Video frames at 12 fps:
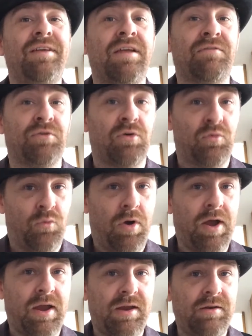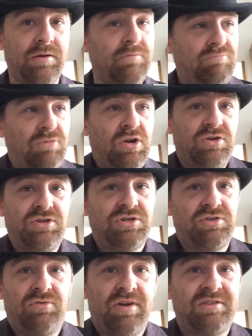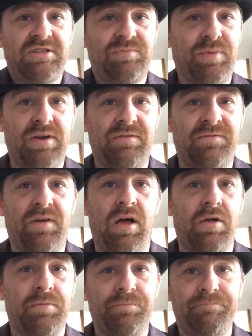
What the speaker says: If you're white, you're just racist by default.